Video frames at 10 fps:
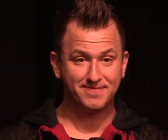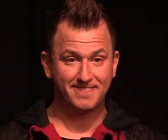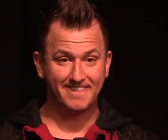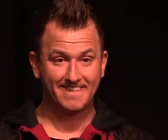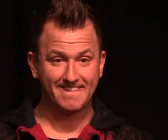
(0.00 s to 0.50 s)

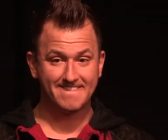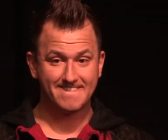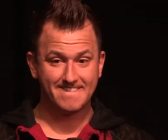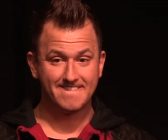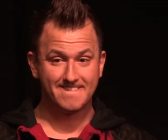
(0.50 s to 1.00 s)

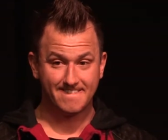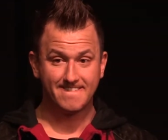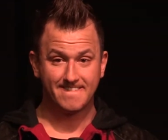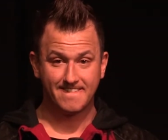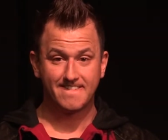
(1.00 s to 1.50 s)

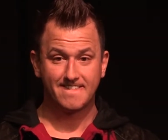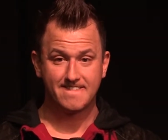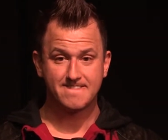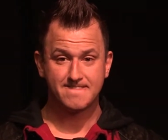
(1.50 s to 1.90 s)
Nobody speaks.